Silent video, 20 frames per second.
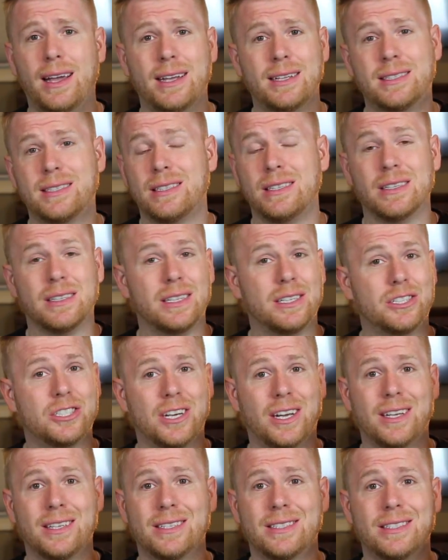It's
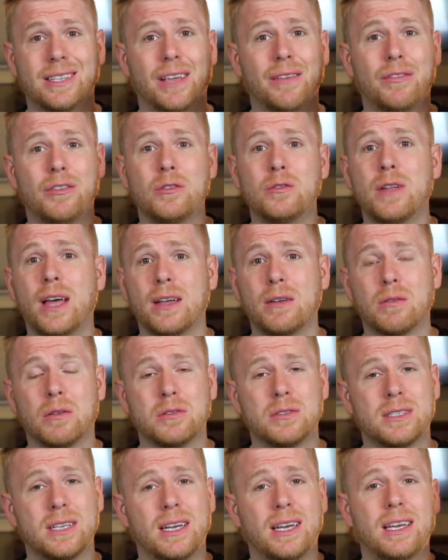delicious. If you like
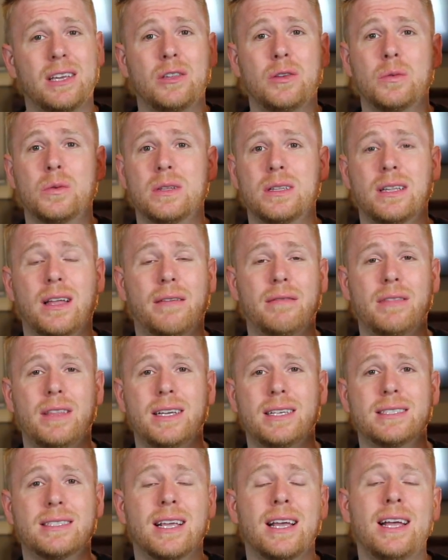rosé, you will love
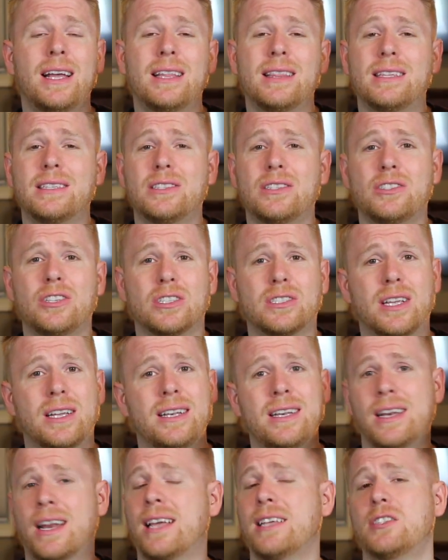this. This is just
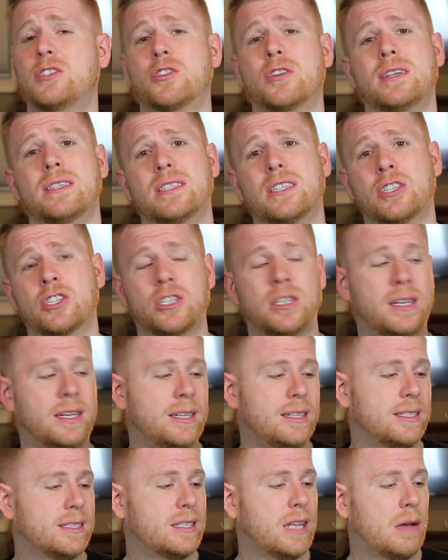a nice transition
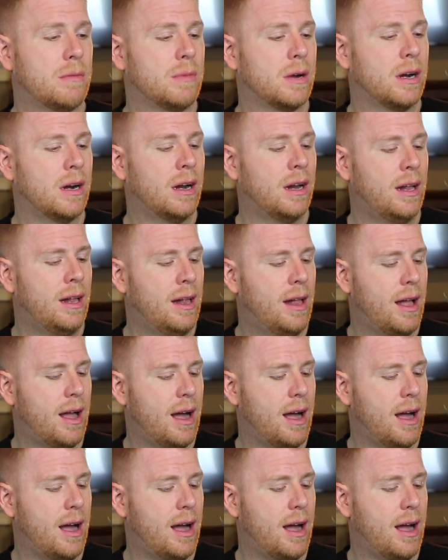into summer.